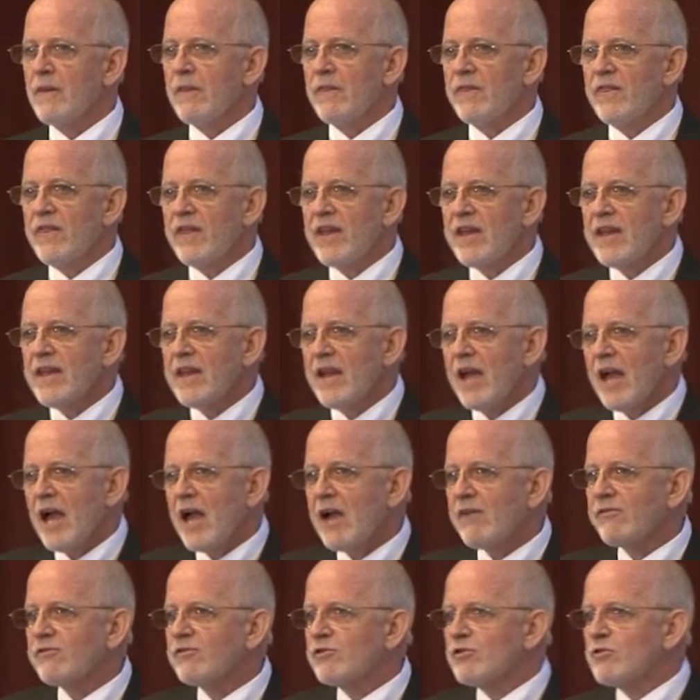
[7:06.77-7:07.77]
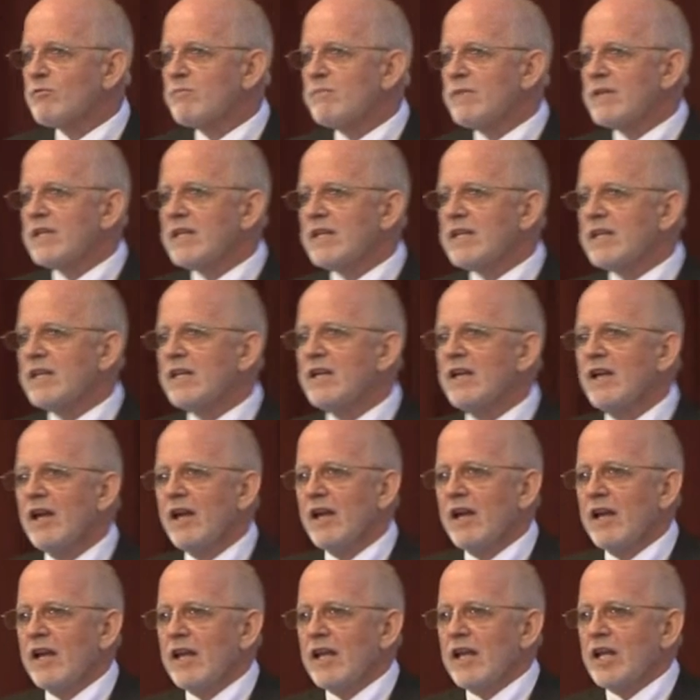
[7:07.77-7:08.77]
They have to be
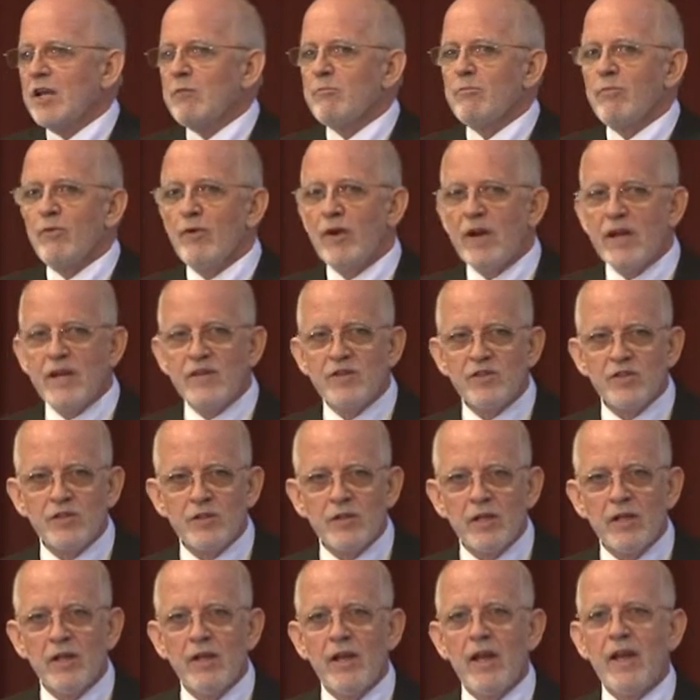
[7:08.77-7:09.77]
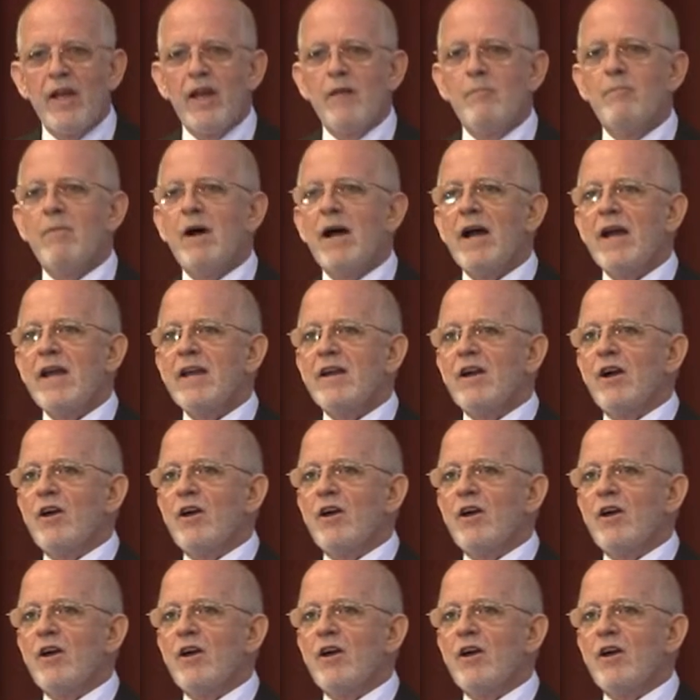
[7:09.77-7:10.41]
embraced by,